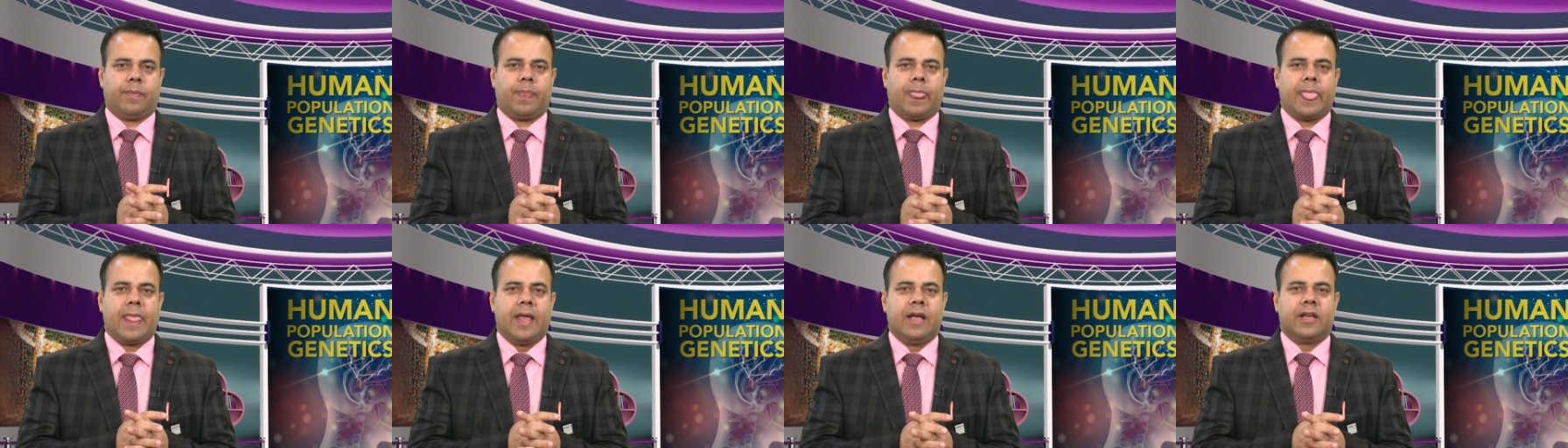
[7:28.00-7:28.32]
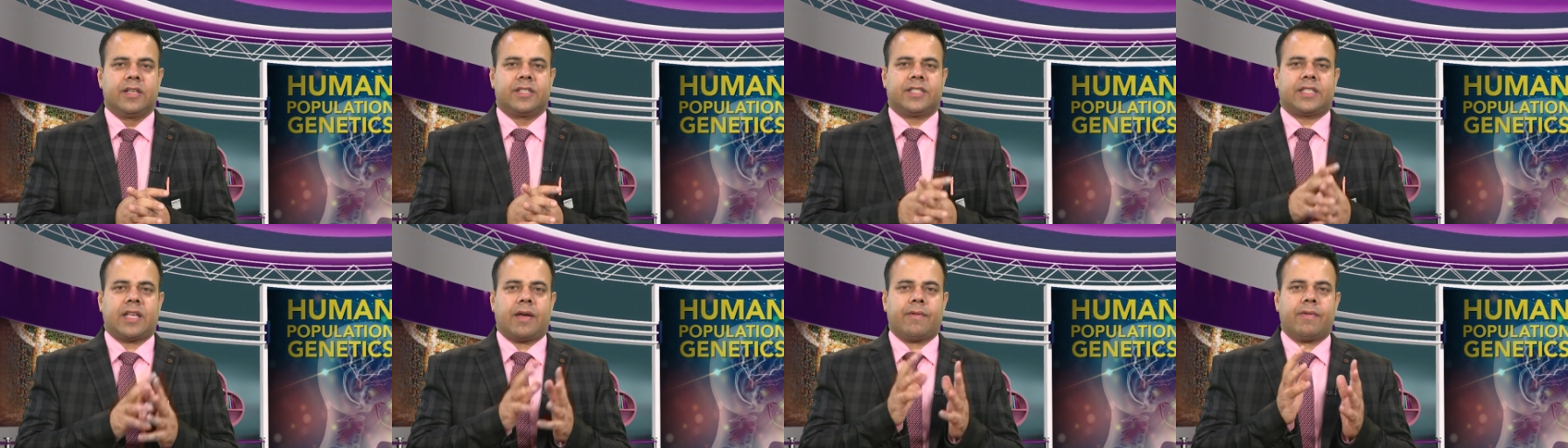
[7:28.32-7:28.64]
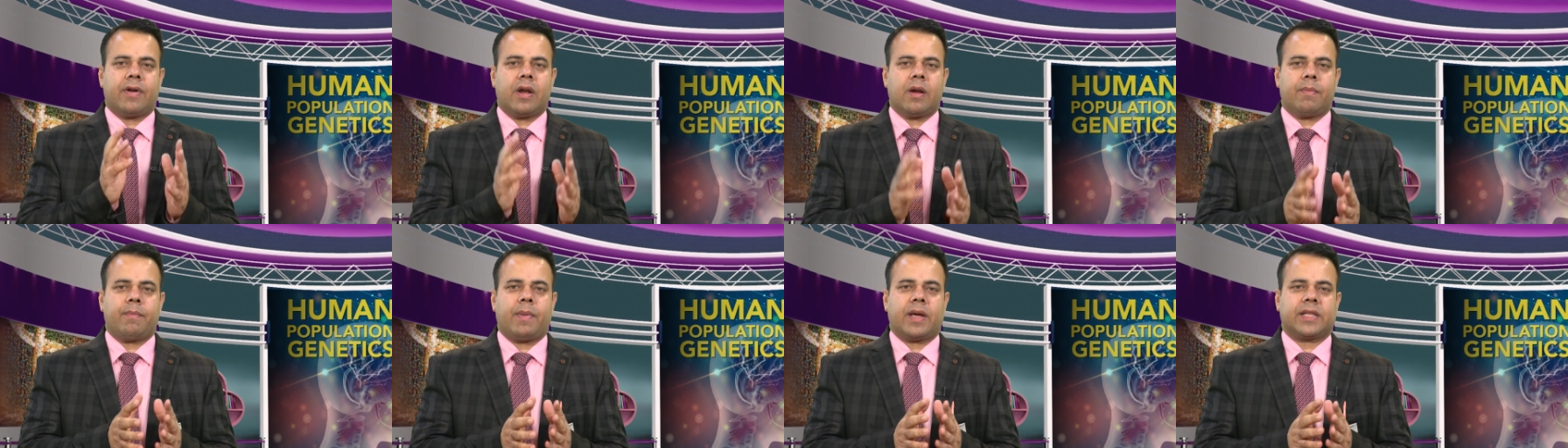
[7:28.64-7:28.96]

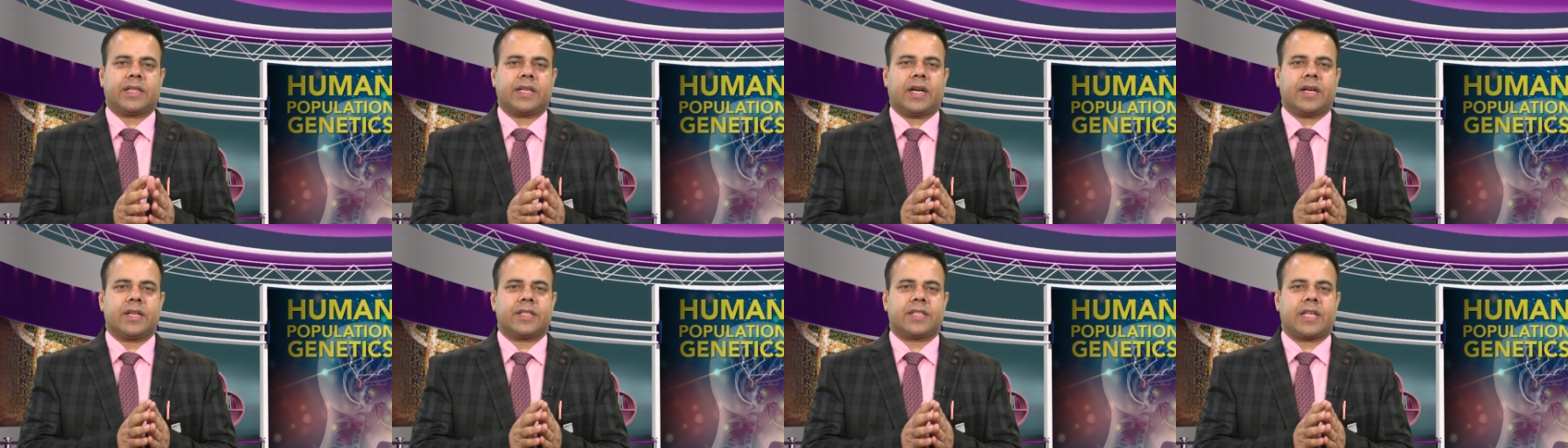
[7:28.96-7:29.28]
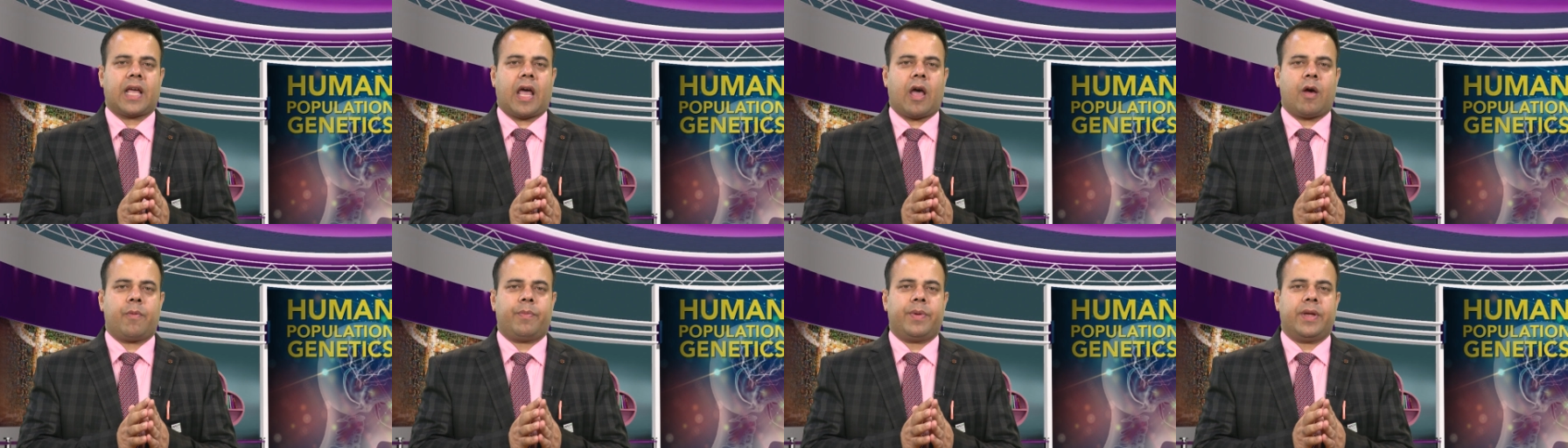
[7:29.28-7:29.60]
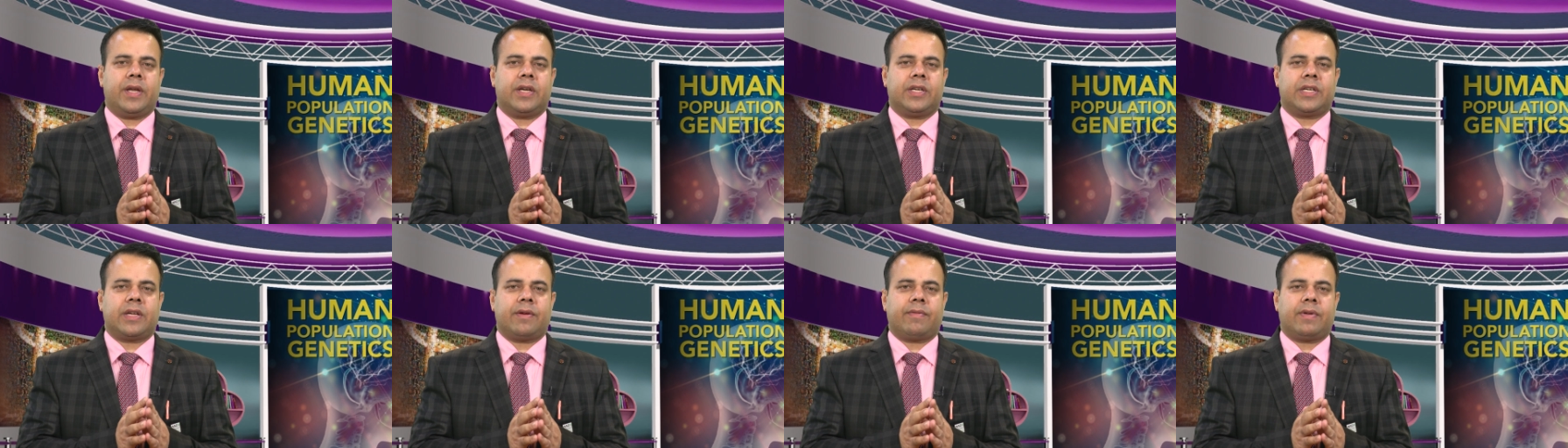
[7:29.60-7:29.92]
Several methods have
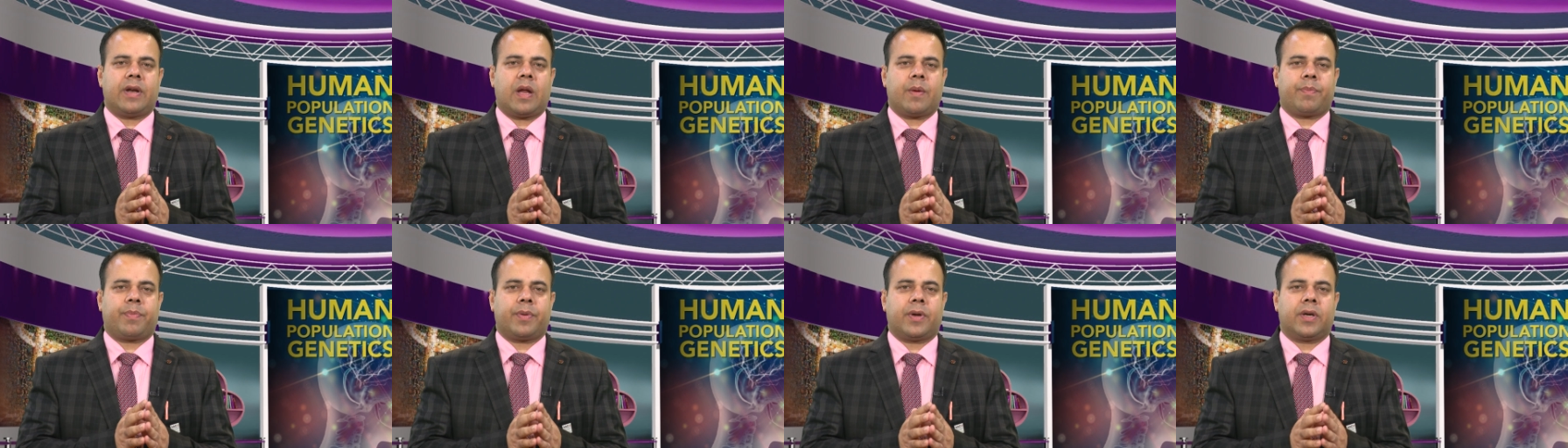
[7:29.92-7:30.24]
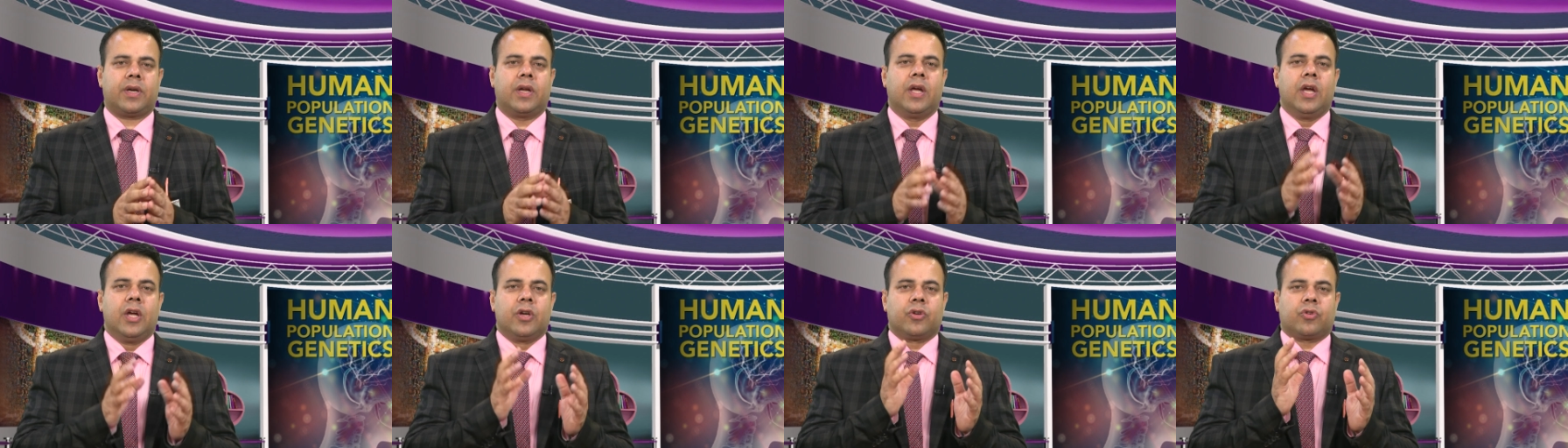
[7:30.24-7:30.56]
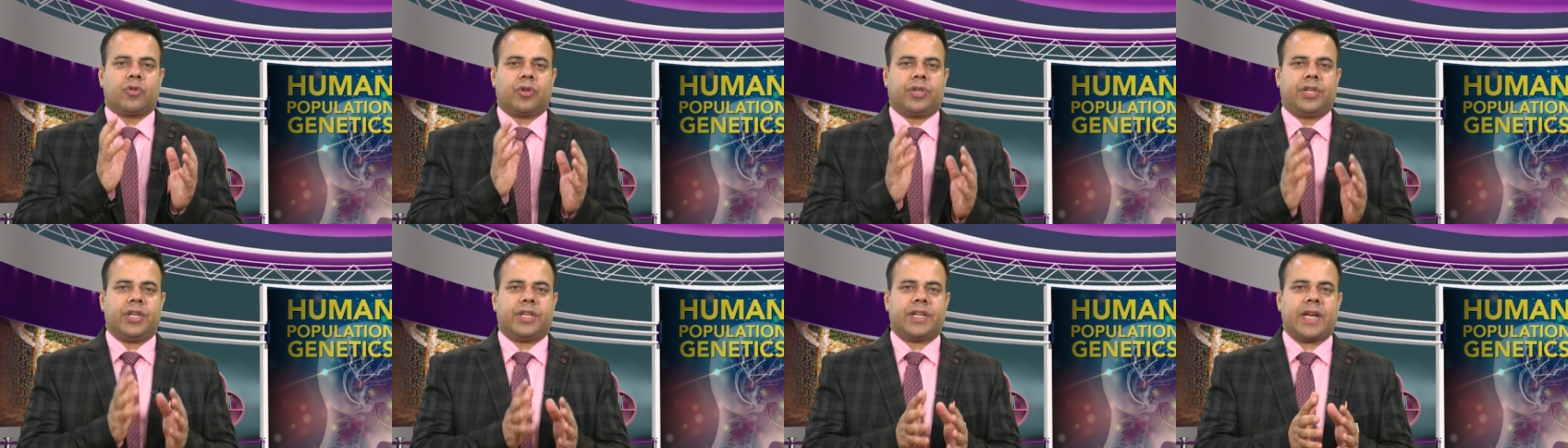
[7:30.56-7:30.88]
been developed to
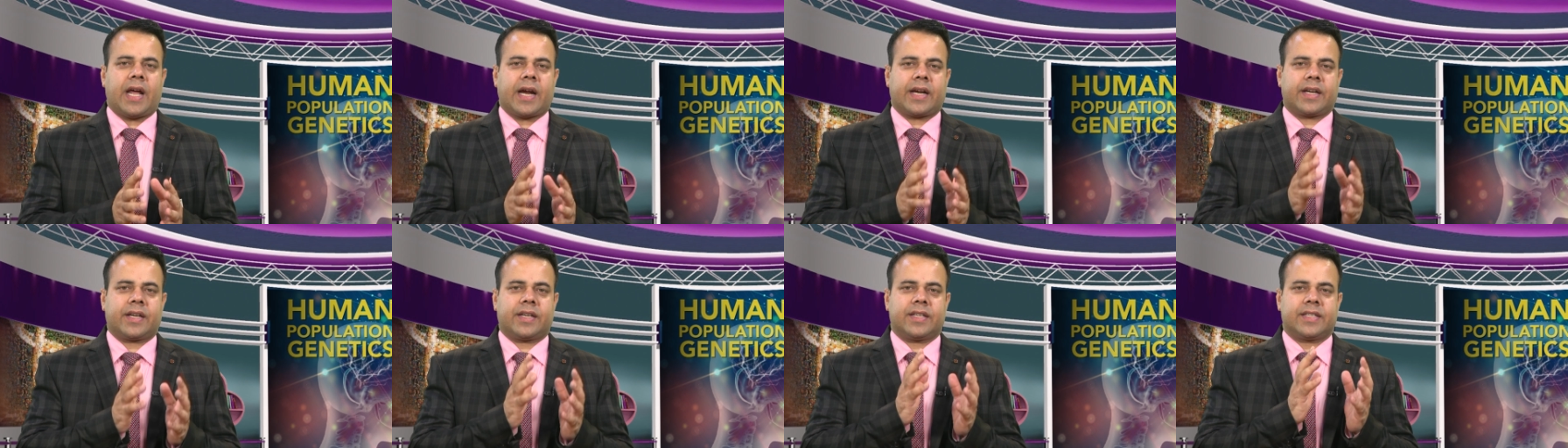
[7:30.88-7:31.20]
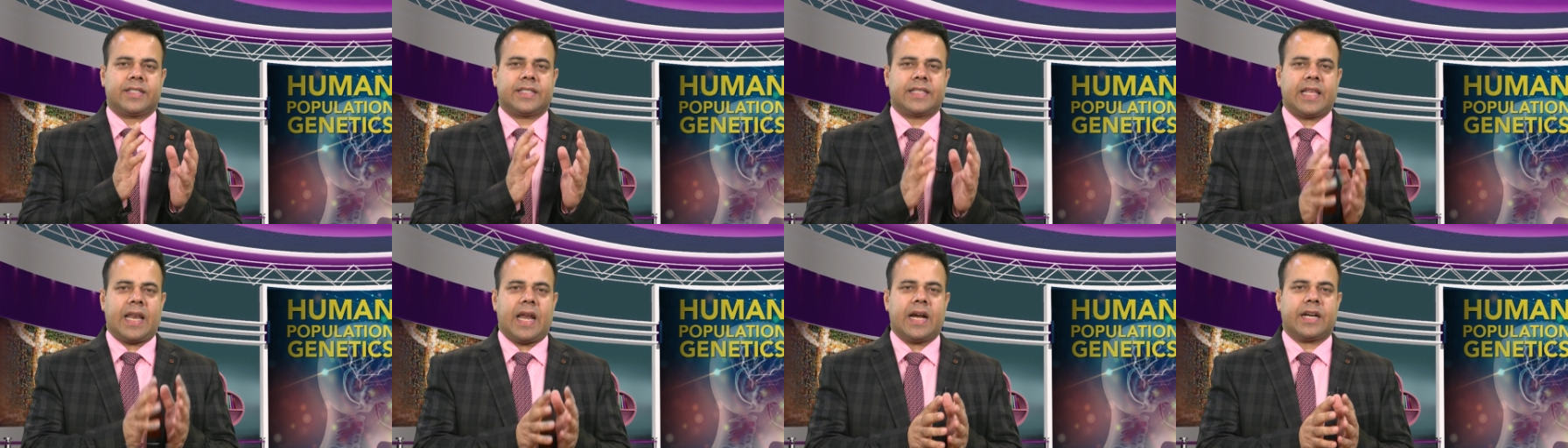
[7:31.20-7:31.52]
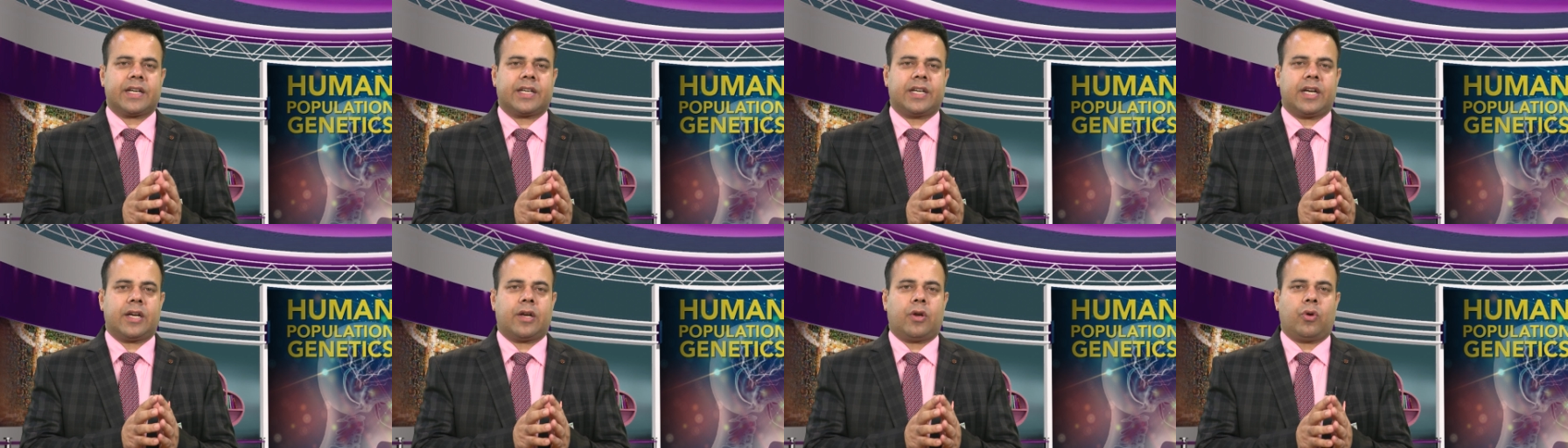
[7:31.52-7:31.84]
detect
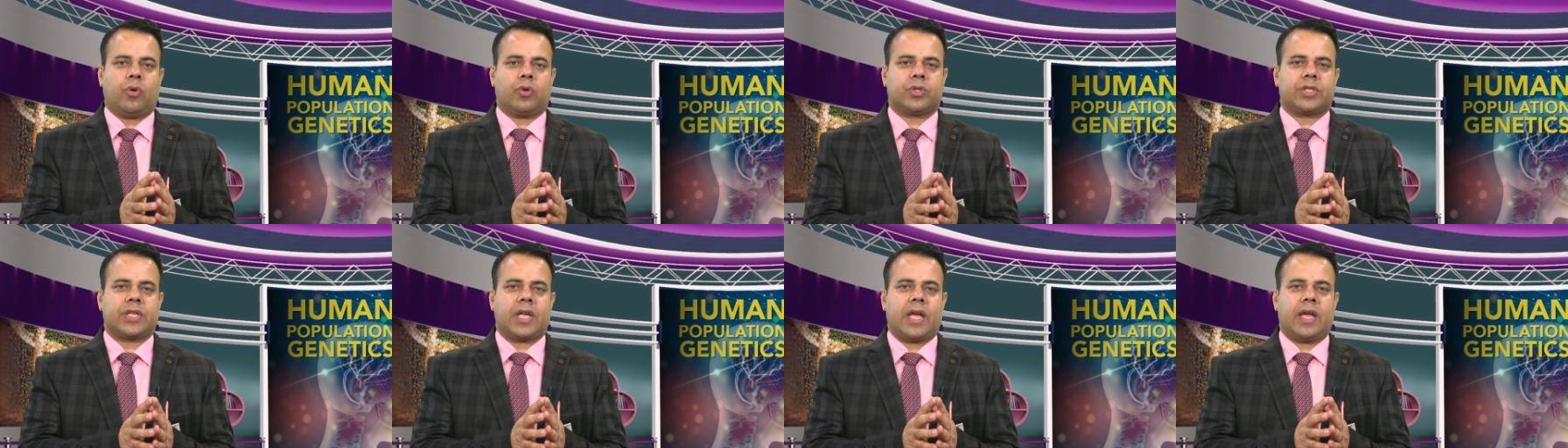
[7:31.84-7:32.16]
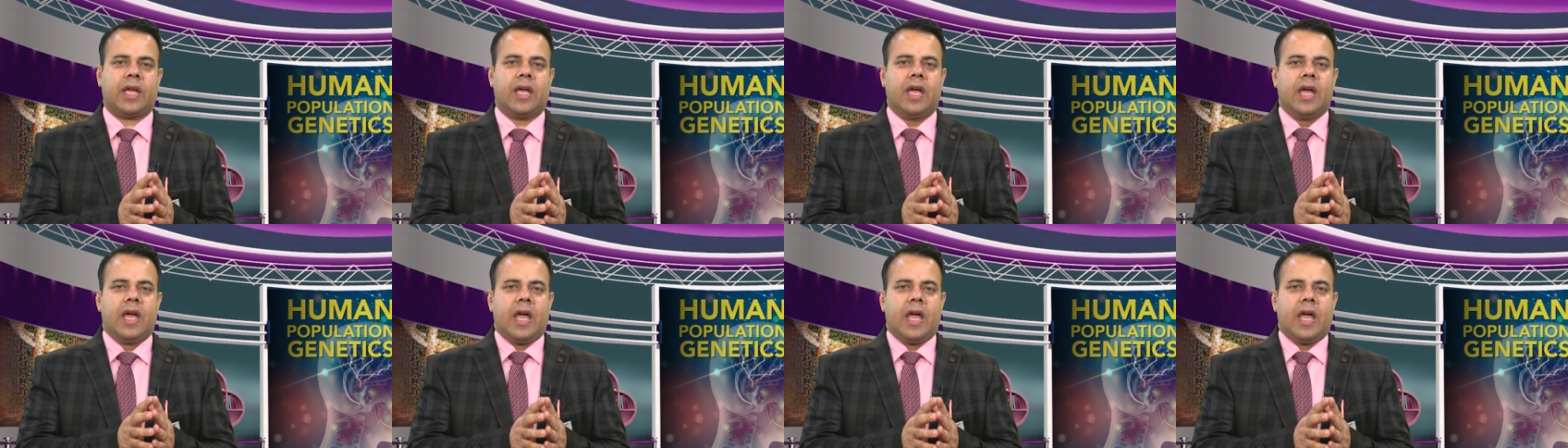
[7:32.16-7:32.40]
selected loci